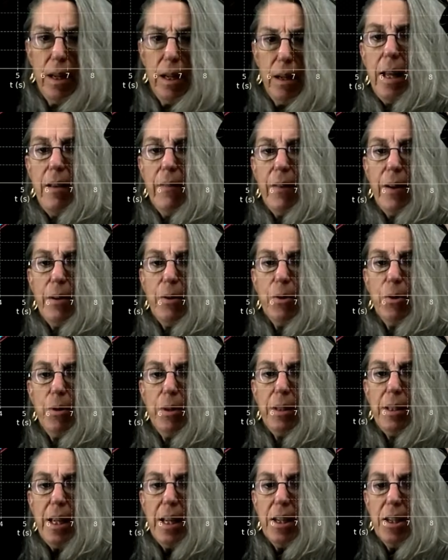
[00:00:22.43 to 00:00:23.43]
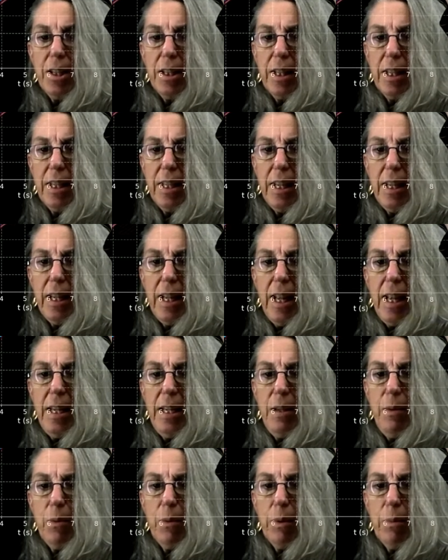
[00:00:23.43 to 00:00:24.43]
If I drew the tangent line at
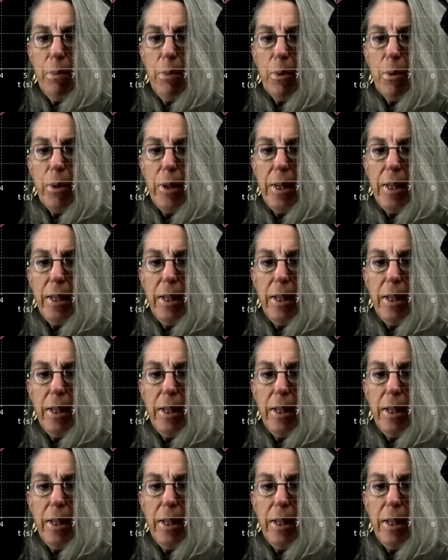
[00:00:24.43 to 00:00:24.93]
any one point,